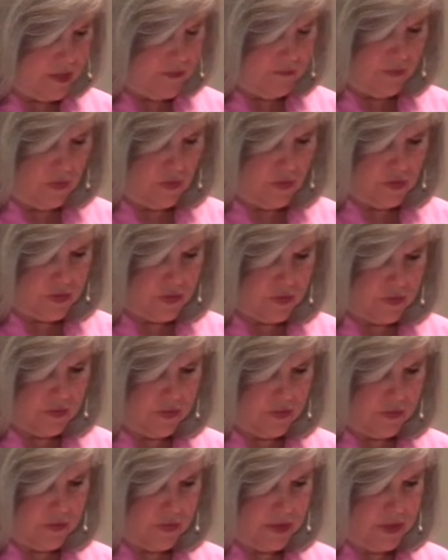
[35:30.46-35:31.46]
in verse
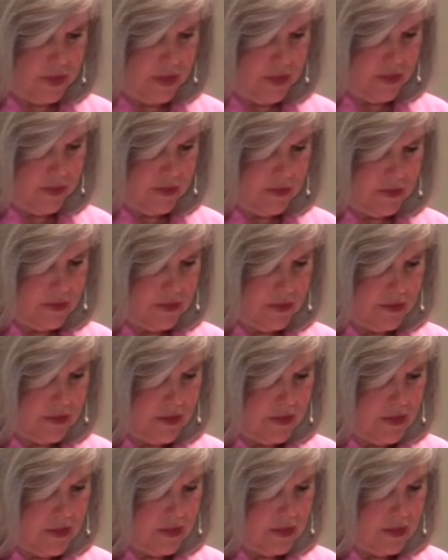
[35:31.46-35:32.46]
13,
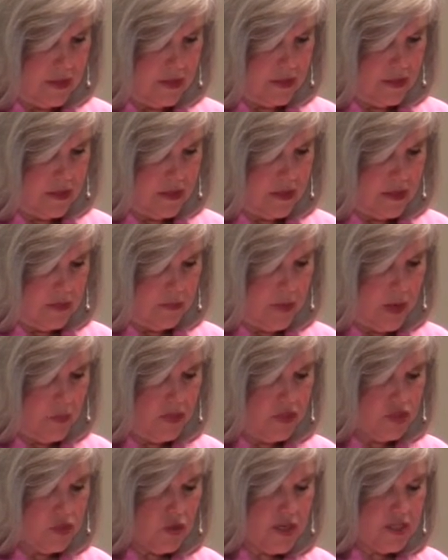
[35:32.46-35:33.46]
but
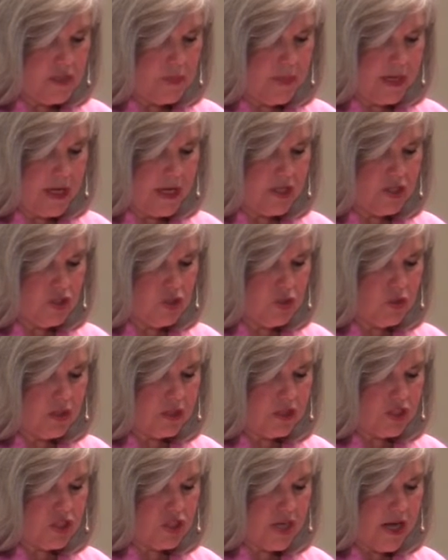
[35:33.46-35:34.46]
rejoice because you
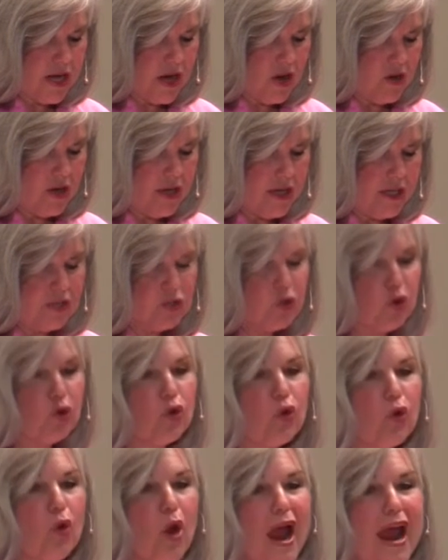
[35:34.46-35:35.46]
can share in
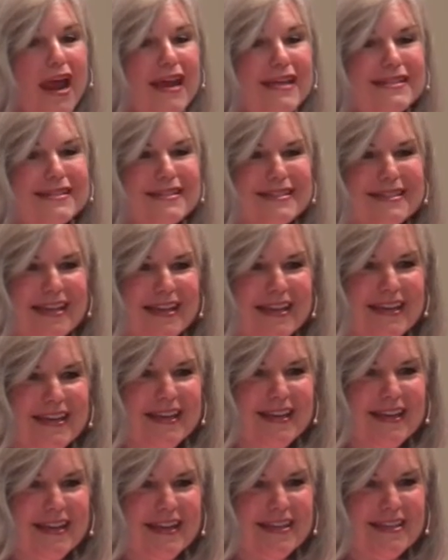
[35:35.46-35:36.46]
Christ's
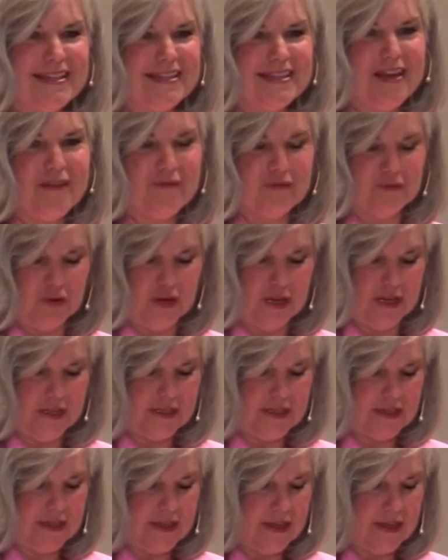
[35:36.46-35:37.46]
sufferings.